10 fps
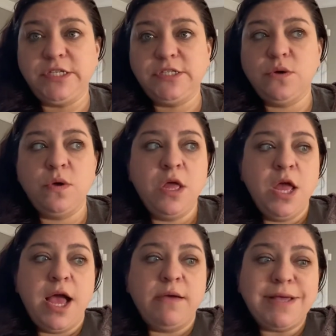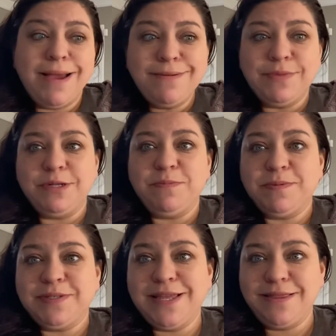So I was kind of a little bit
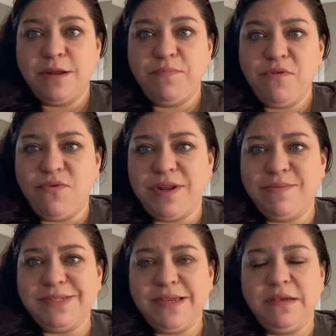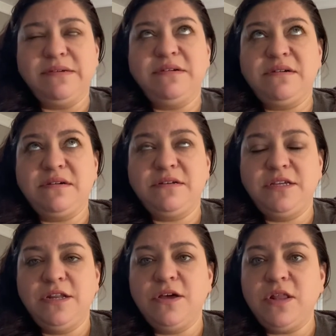upset that it broke, and I was like,
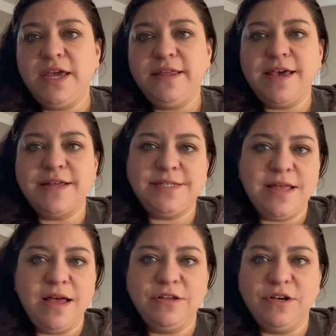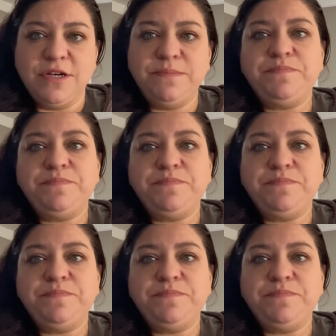you know, like that's not good.